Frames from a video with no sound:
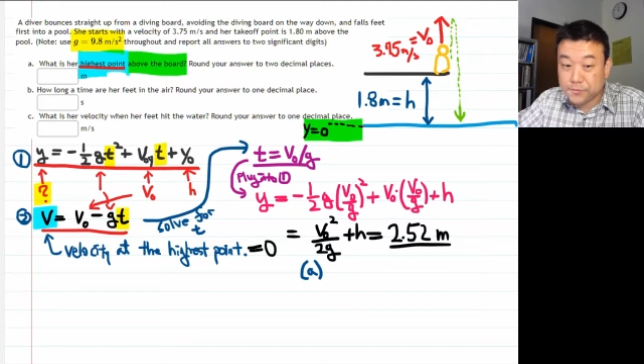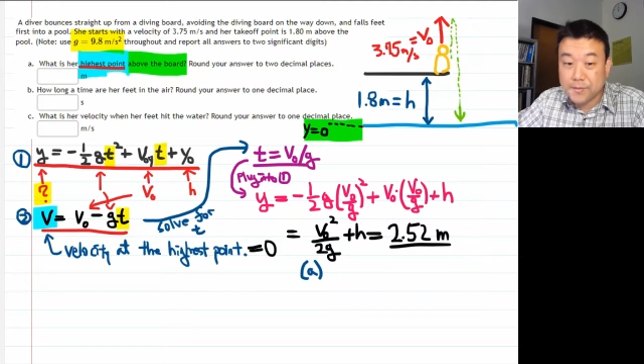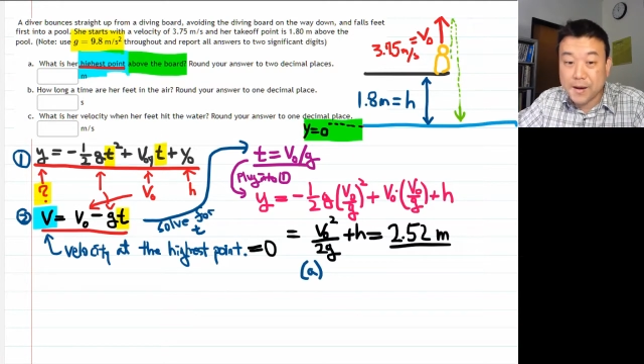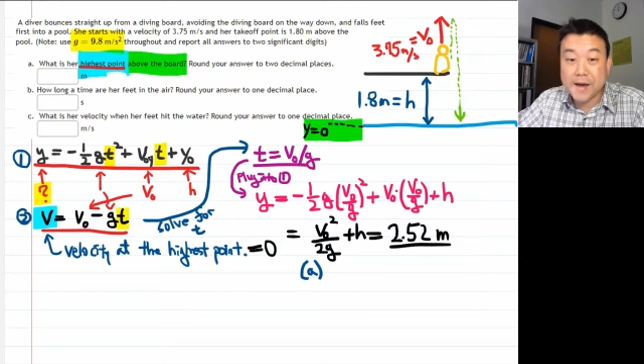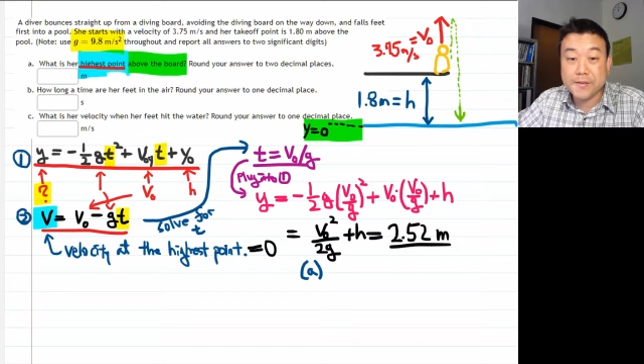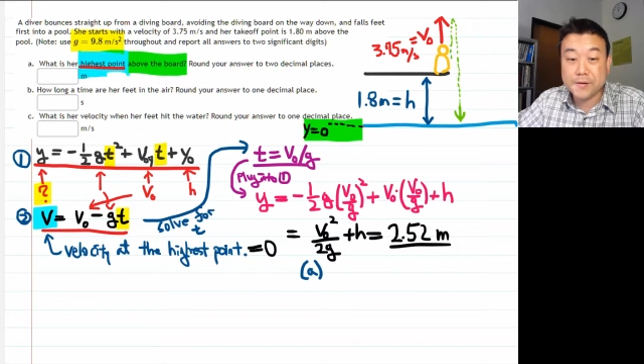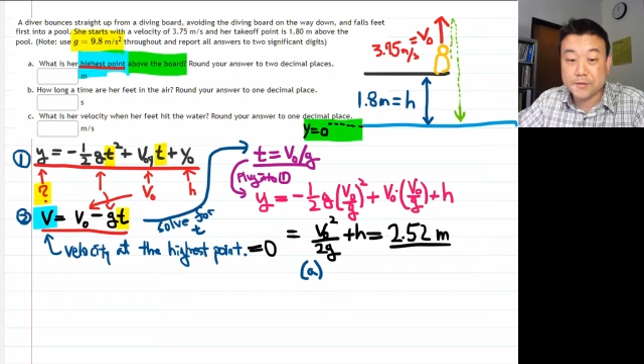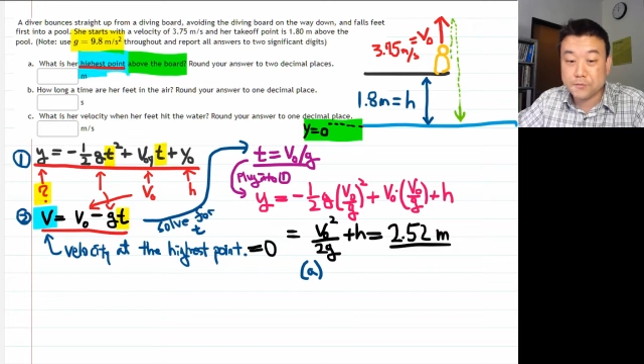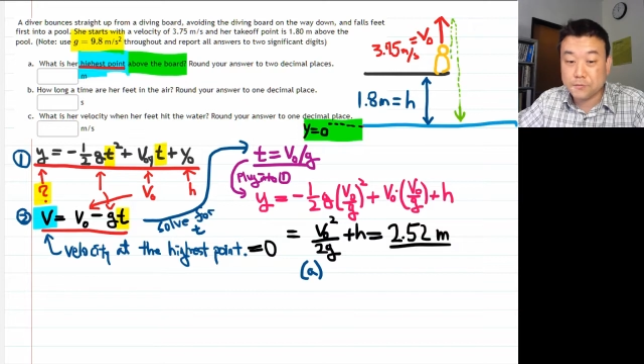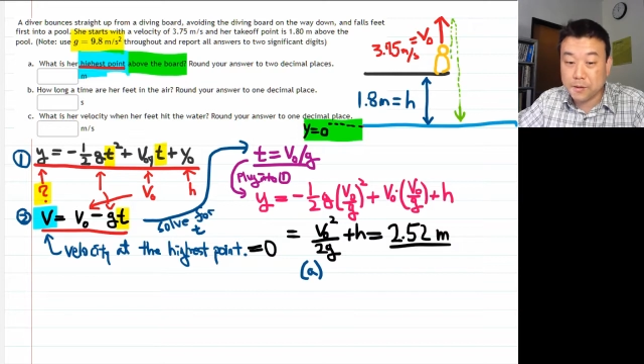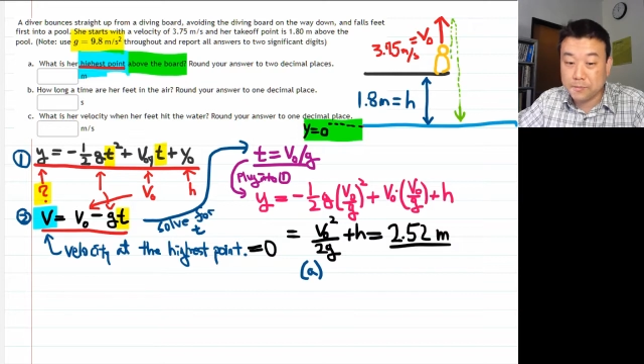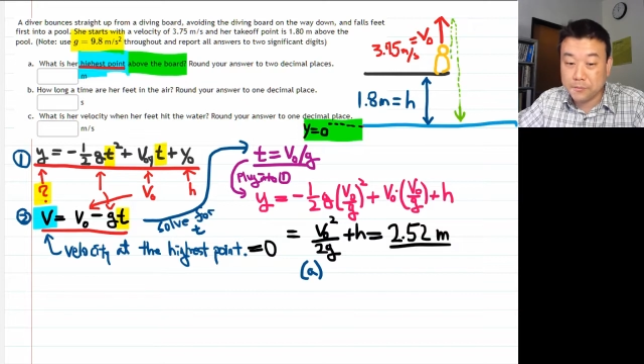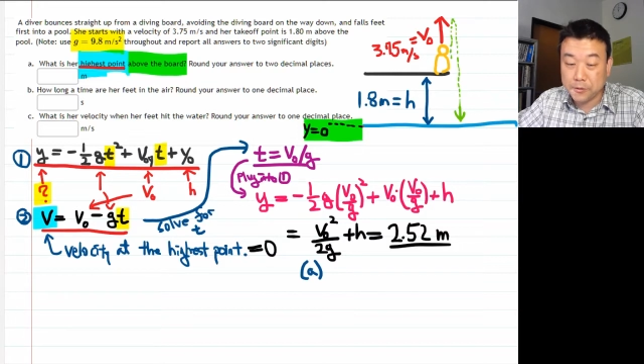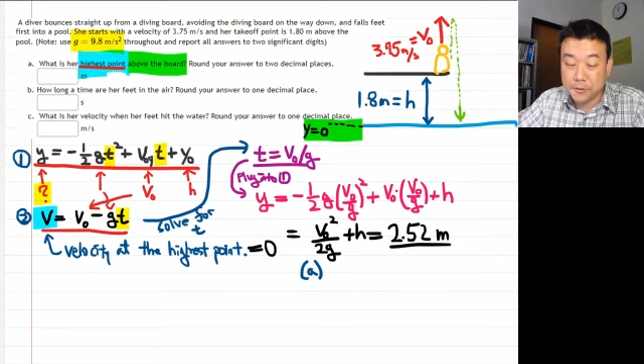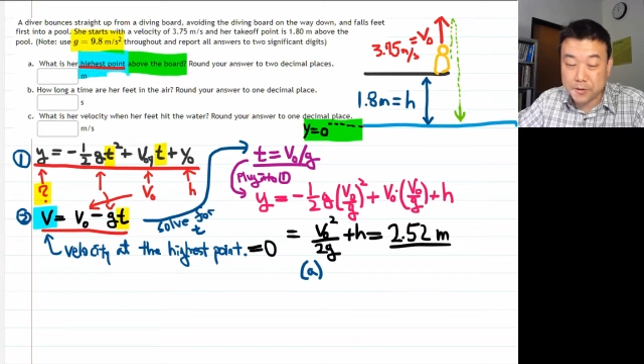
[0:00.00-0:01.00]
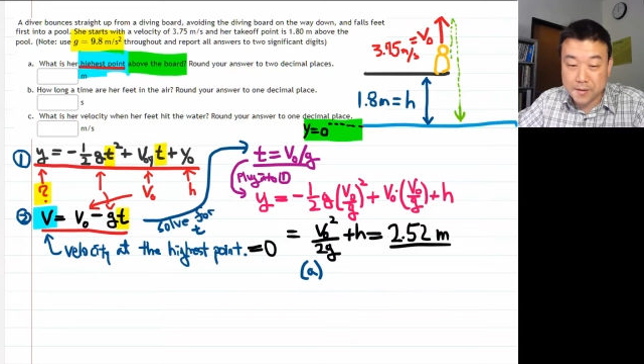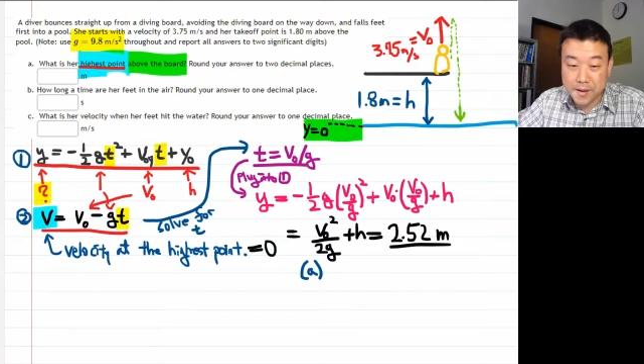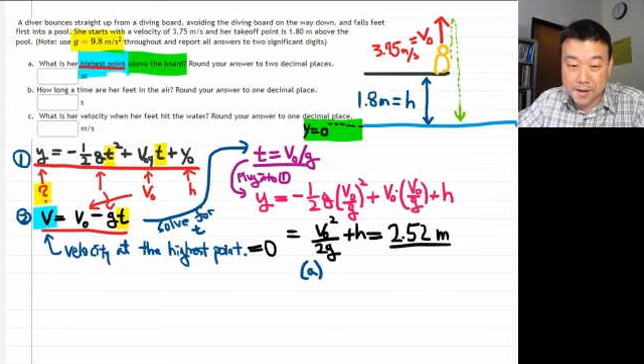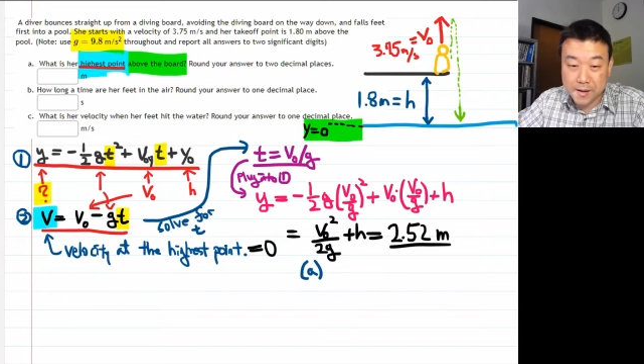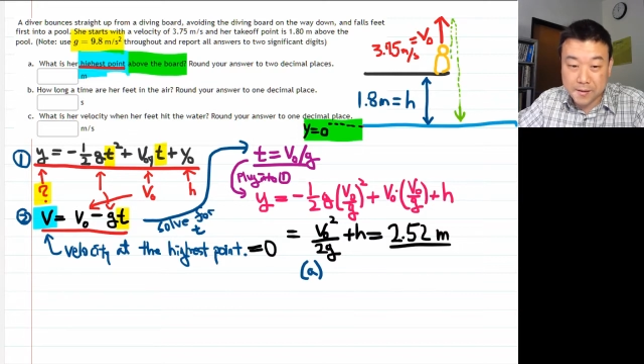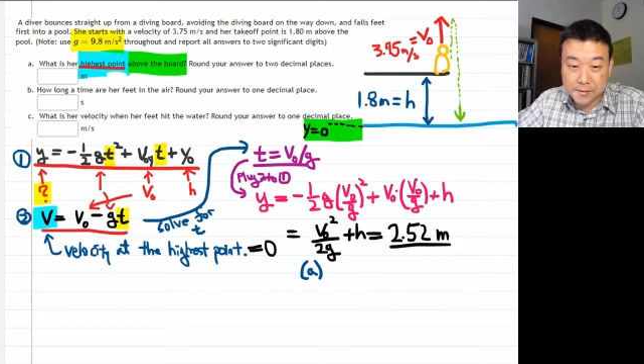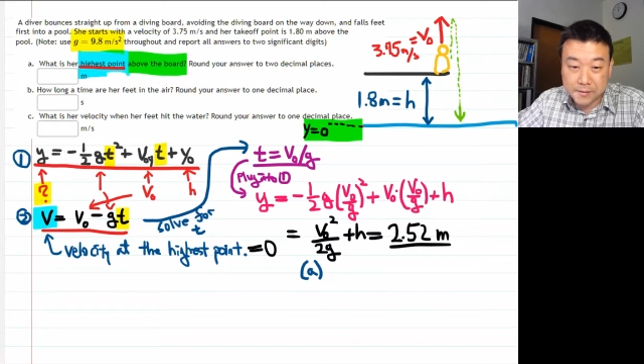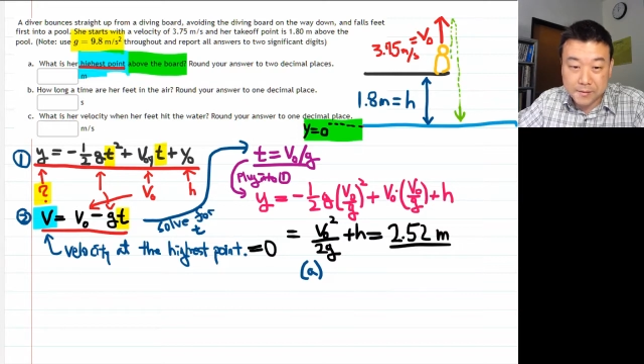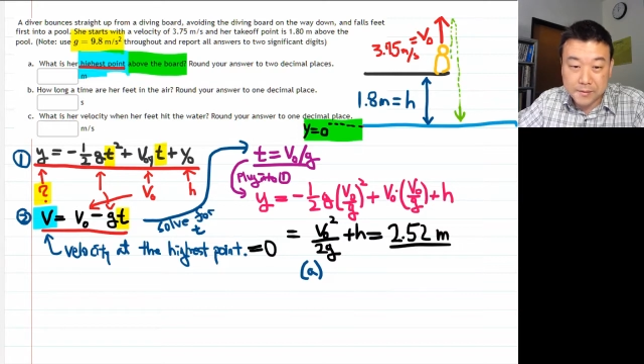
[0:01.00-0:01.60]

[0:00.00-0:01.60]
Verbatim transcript: minus 1.8